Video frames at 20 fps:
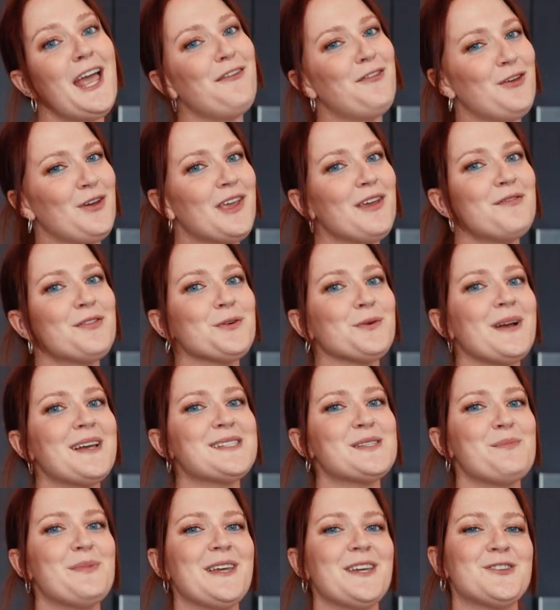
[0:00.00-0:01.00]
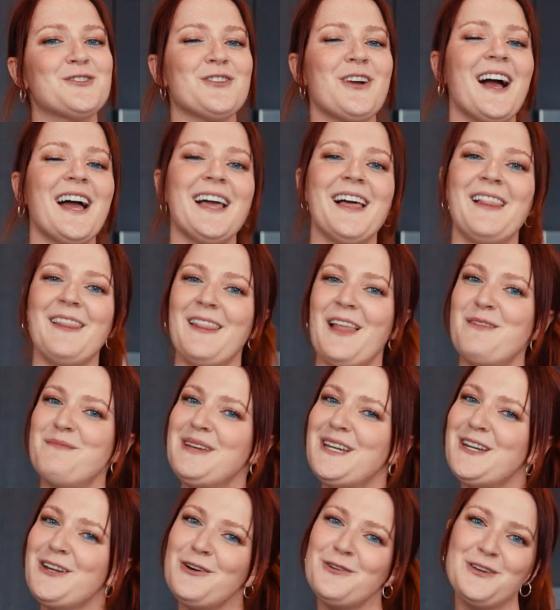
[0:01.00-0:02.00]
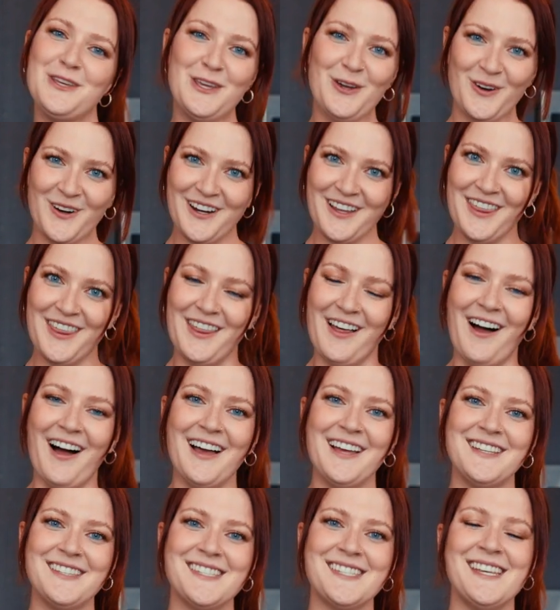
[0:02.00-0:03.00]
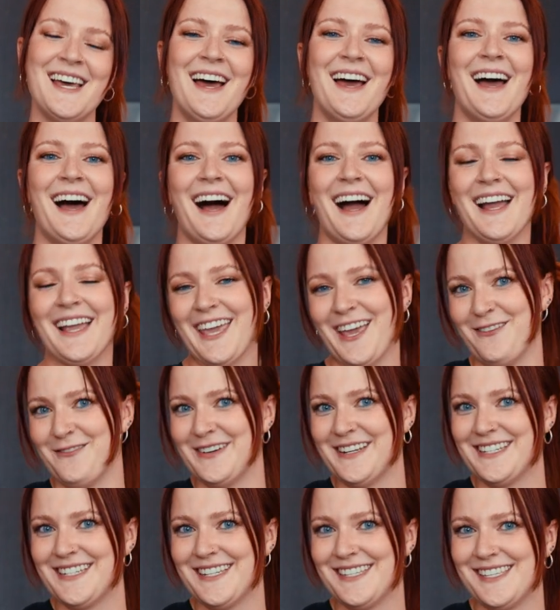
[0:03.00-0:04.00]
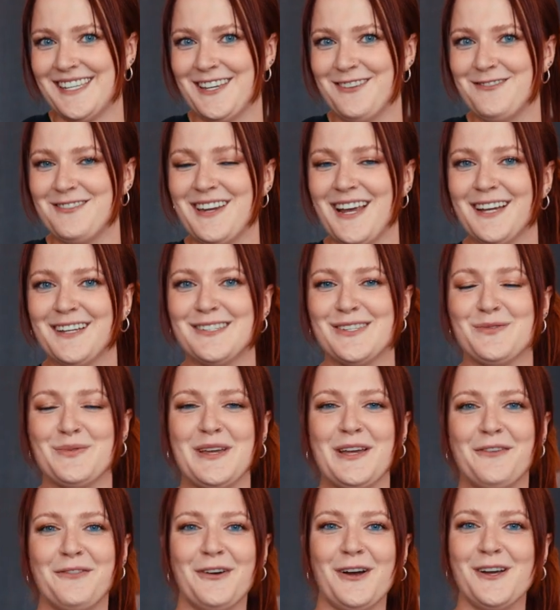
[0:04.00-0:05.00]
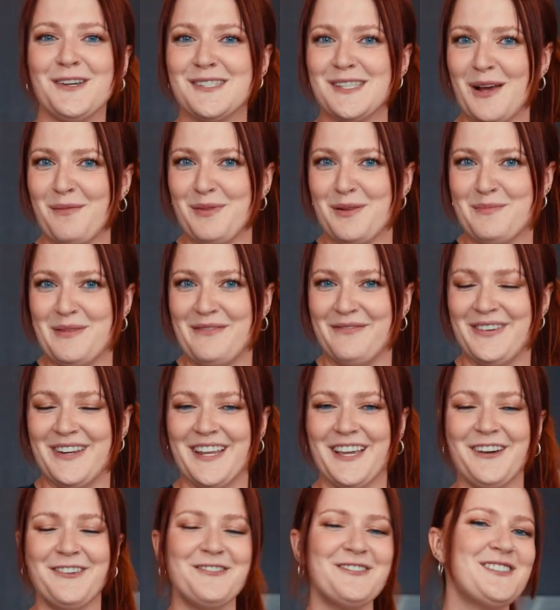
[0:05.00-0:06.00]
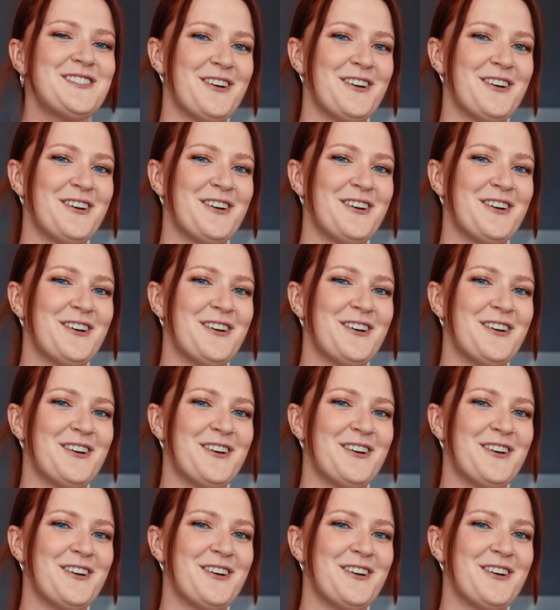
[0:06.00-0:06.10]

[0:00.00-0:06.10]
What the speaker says: If you give the recipe a try, let me know your thoughts. I can't wait to see you next week for a supplement video.